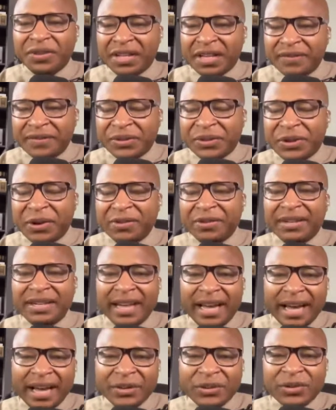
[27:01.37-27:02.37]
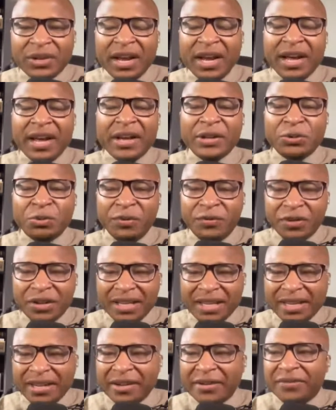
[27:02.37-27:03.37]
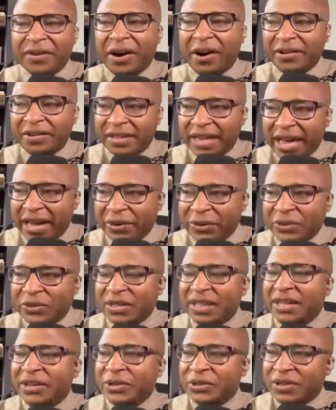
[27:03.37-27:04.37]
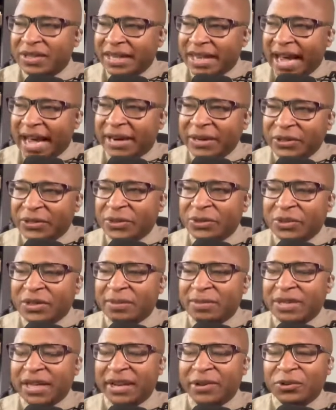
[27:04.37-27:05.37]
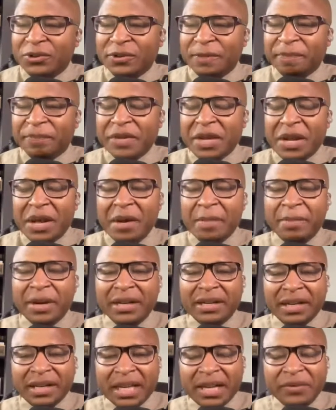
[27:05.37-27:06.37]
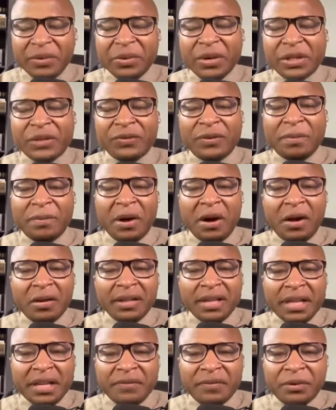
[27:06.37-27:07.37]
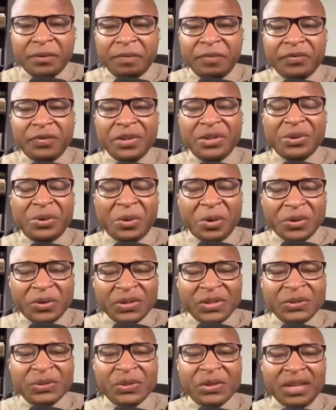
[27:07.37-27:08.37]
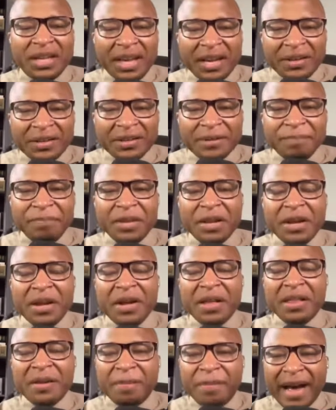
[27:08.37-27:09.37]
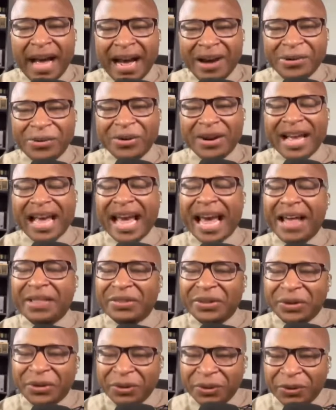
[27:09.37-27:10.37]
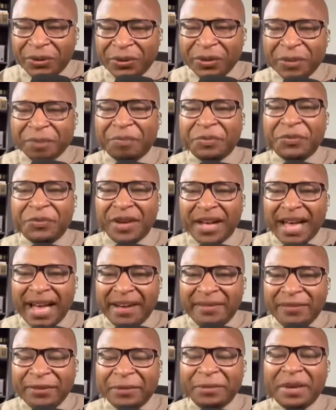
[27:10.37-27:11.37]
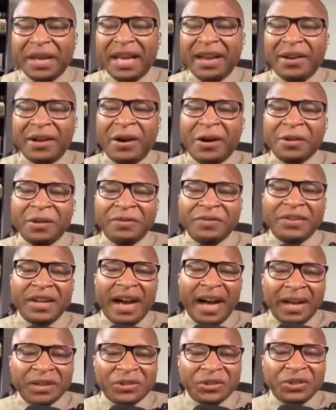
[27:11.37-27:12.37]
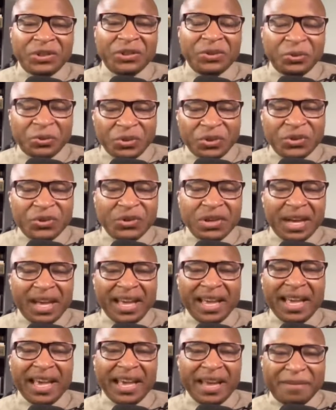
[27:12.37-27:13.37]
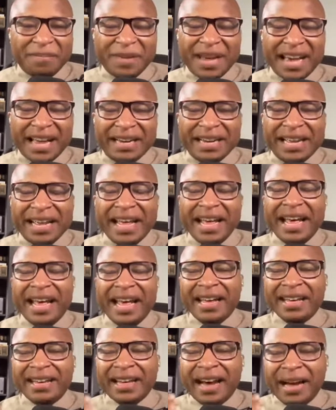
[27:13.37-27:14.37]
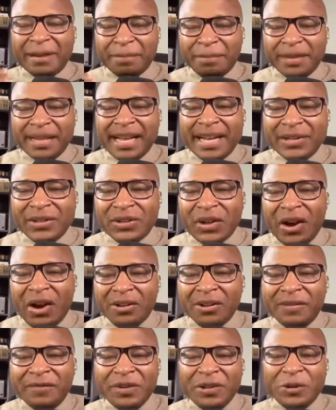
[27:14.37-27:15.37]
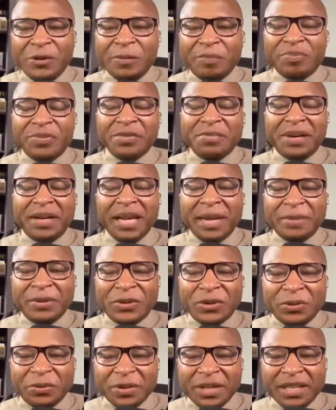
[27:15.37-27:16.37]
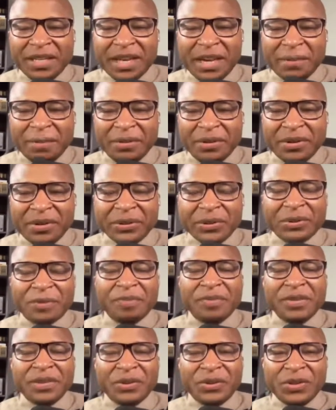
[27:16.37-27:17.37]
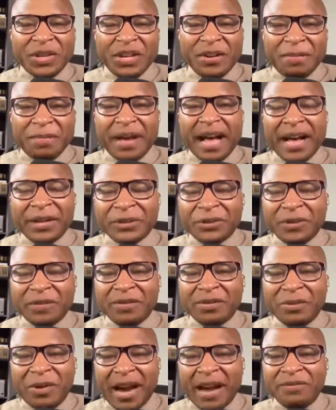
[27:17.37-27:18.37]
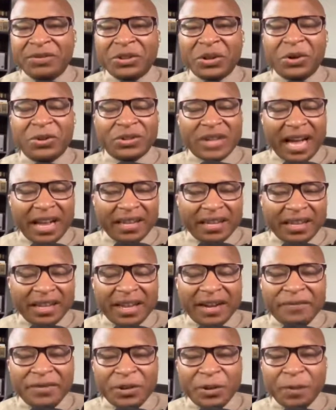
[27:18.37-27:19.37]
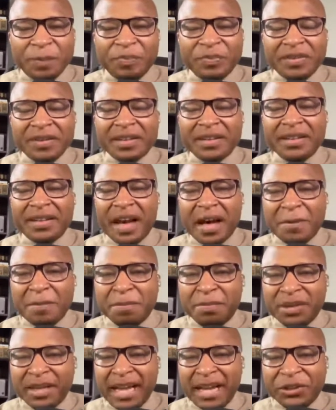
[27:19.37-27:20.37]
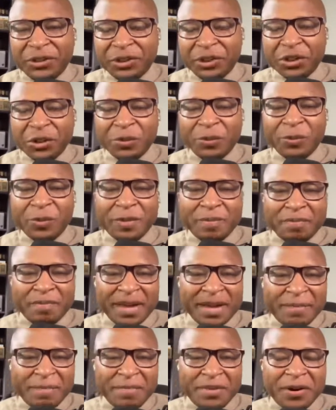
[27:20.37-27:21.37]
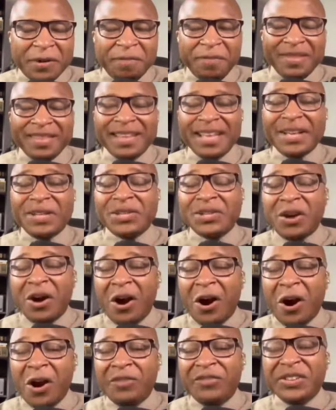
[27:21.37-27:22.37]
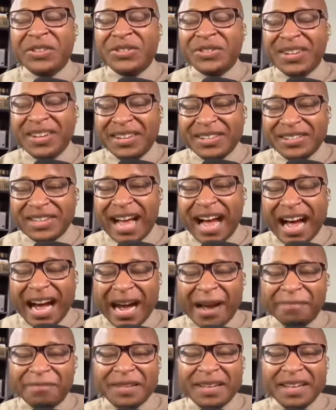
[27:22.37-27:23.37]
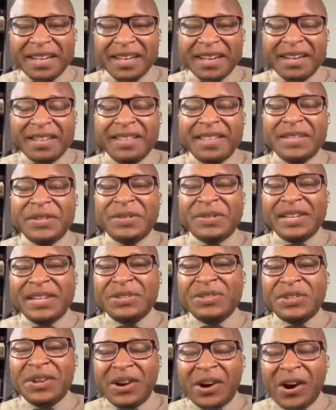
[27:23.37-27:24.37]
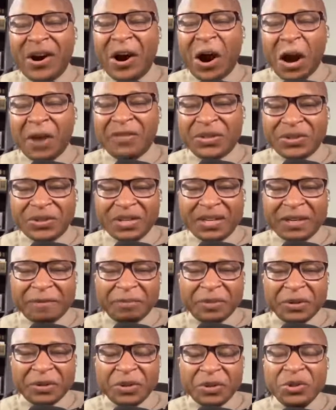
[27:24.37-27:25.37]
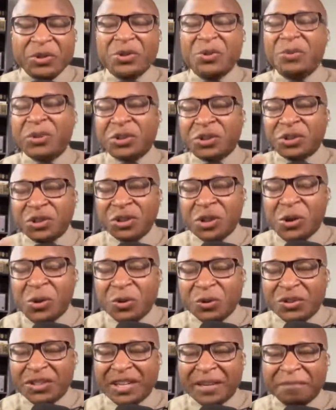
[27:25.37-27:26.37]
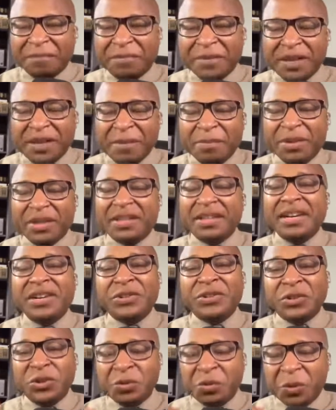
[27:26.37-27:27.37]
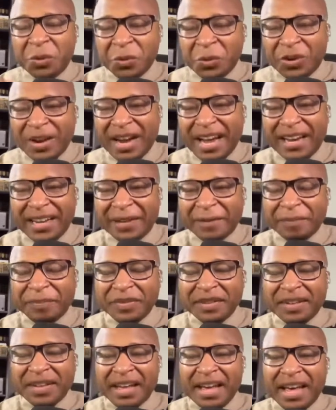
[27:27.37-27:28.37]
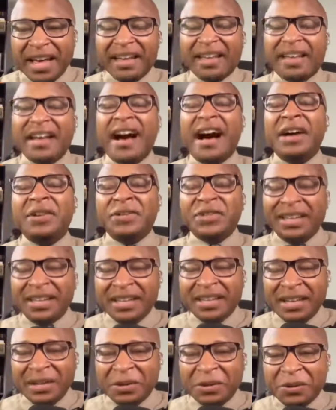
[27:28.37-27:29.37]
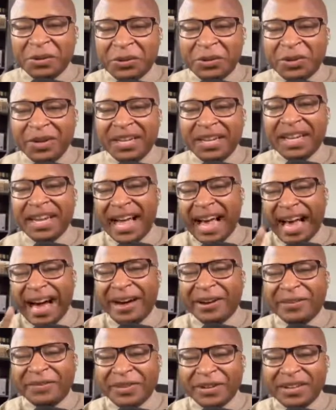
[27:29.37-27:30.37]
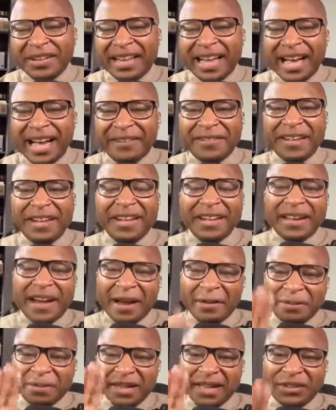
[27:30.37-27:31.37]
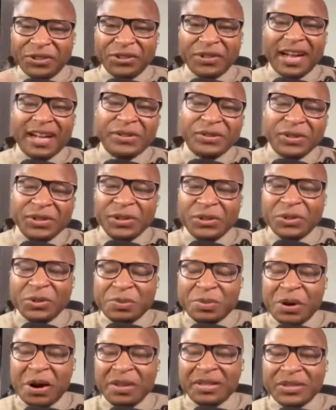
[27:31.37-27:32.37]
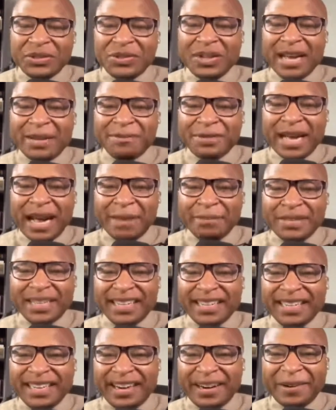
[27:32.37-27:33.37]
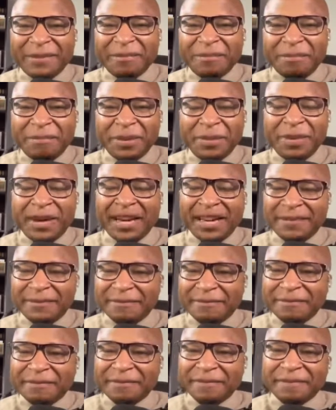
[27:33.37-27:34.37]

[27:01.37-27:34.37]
forgive us our debts as we forgive our debtors. Lead us not into temptation, but deliver us from all evil. For yours is the kingdom, the power, and the glory forever. And all of God's children say, Amen. God bless all of you. My name is Enrique Brooks, senior pastor of Thryve Church. I love you. God bless you. Remember, it's harvest time. Uh, this is the harvesting. You were chosen because you were ready, and God's going to get glory out of your life. God bless you. I'll see you tomorrow at the same time. Take care. Bye bye.